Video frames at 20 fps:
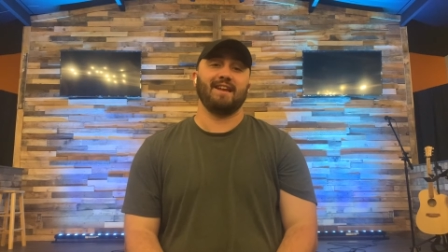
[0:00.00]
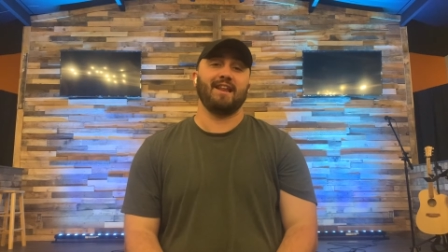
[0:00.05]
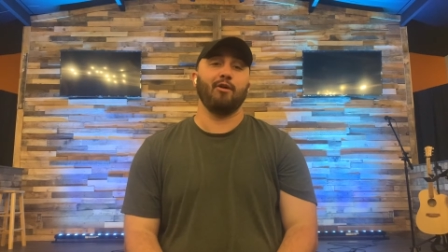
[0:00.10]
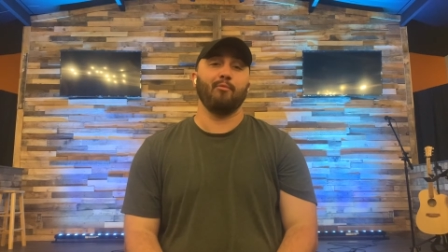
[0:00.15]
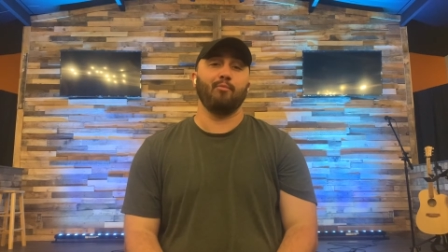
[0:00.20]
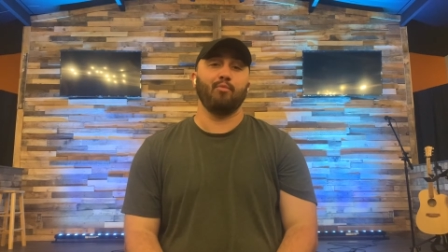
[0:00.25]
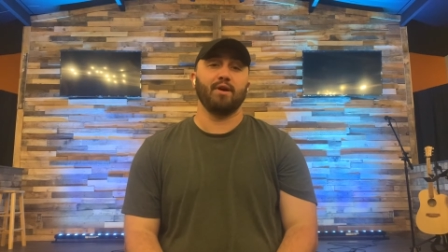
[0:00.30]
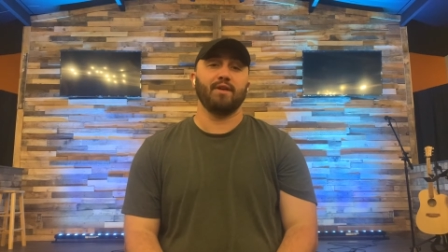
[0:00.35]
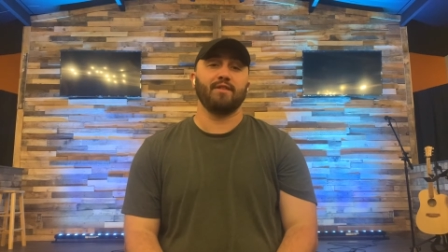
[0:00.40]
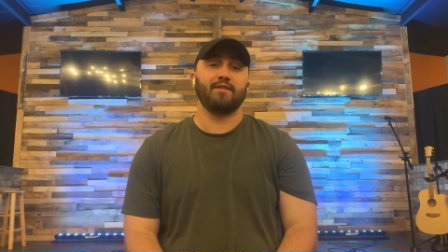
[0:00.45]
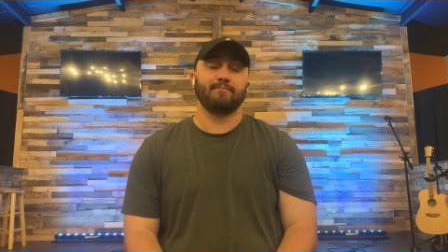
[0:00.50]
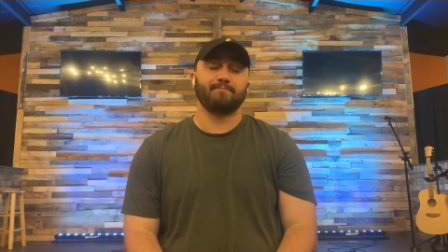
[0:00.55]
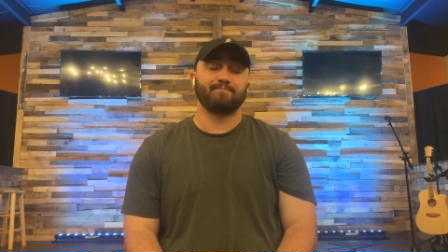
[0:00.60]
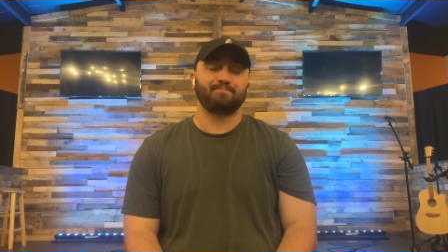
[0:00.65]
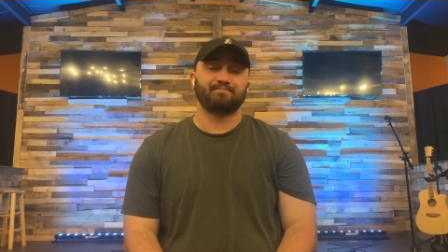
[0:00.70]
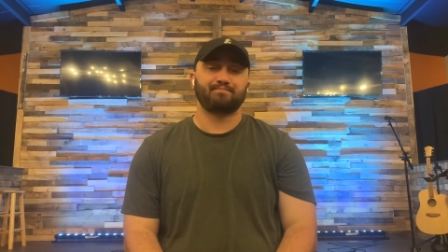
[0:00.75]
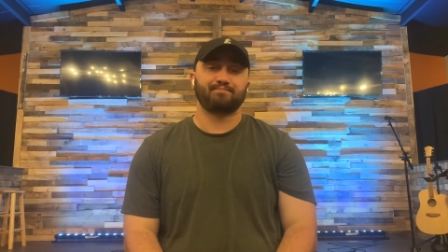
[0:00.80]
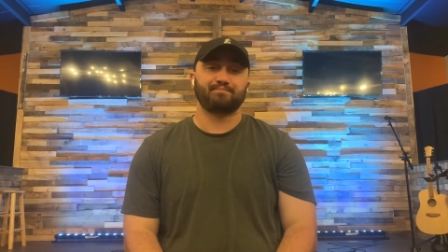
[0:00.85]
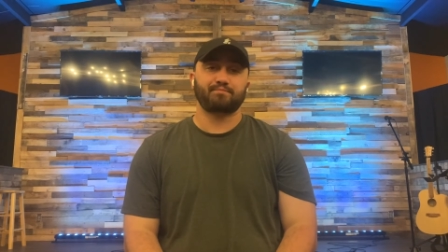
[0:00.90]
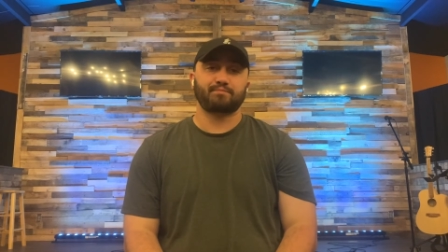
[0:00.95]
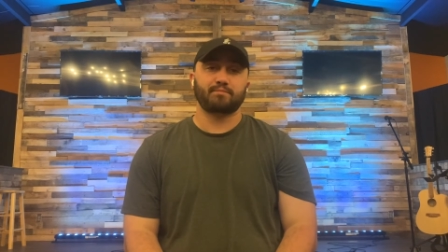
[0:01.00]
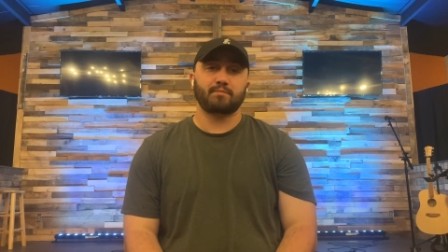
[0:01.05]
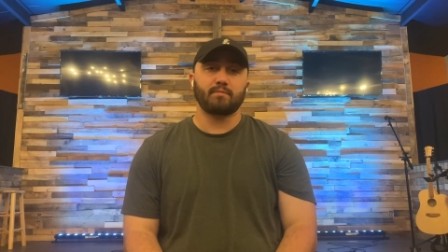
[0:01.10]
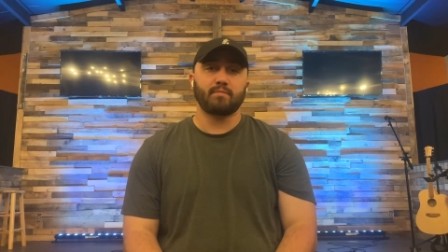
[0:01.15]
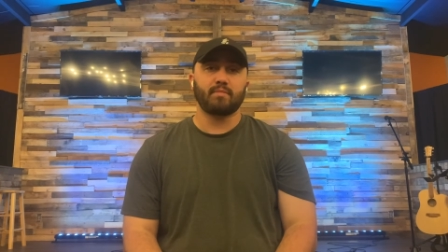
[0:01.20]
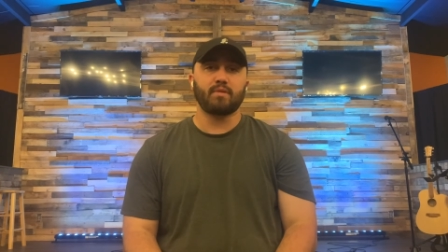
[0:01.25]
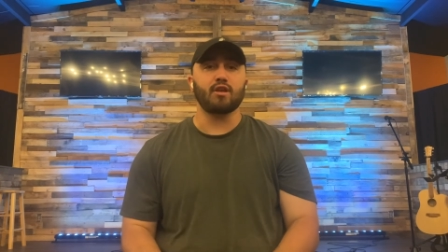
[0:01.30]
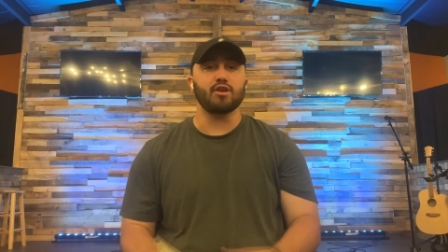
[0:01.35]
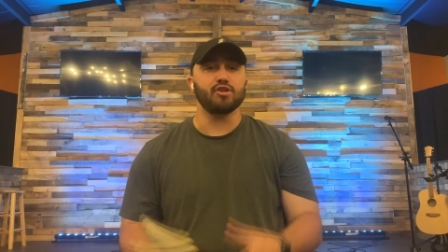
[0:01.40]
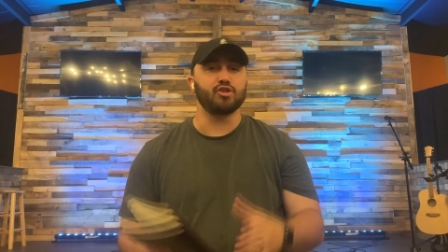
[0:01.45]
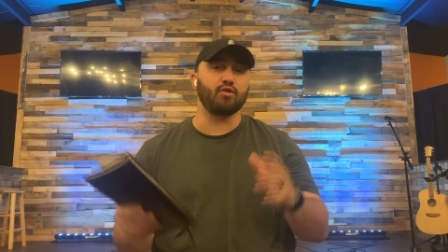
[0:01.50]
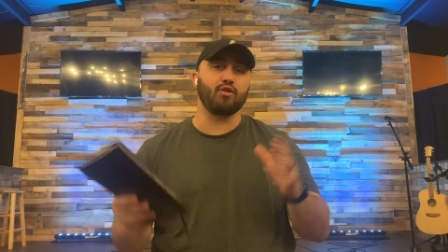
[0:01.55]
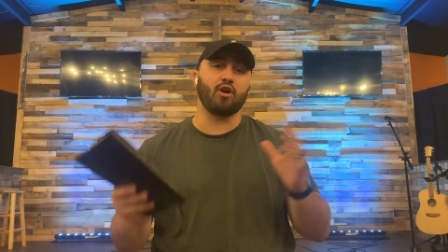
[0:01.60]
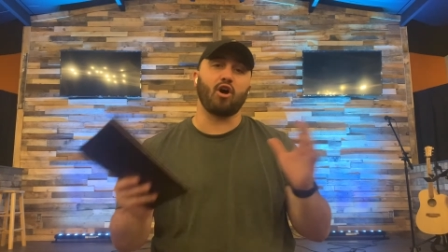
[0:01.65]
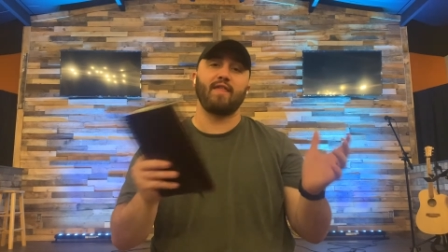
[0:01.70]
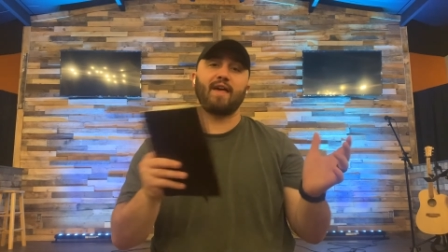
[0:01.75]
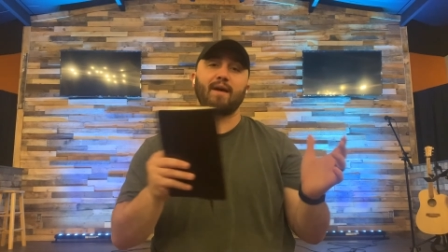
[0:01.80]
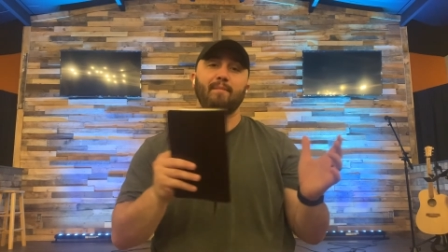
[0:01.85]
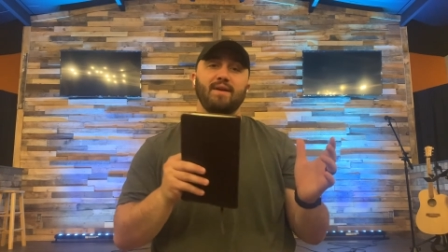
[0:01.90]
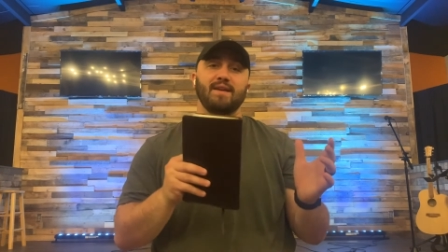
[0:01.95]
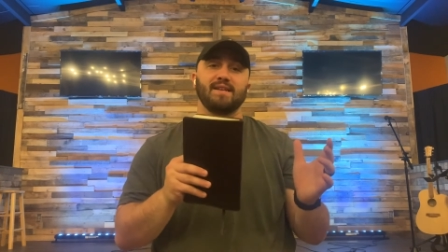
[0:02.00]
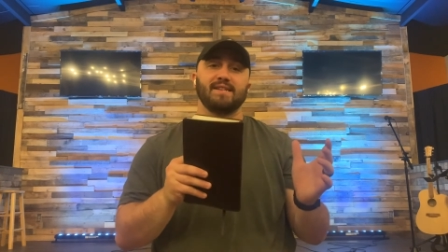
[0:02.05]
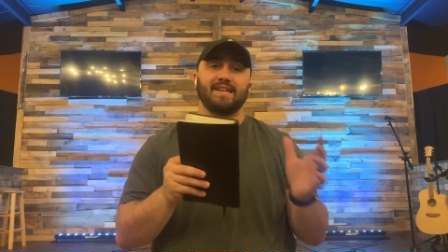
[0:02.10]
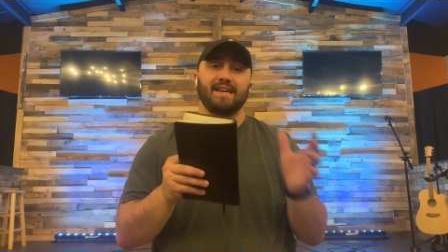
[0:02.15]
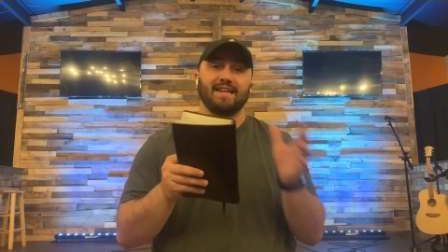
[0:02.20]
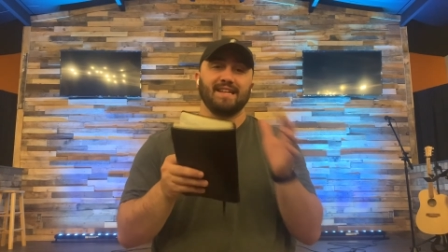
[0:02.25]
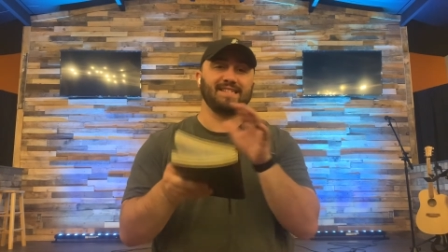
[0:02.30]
help with. So, with all that being said,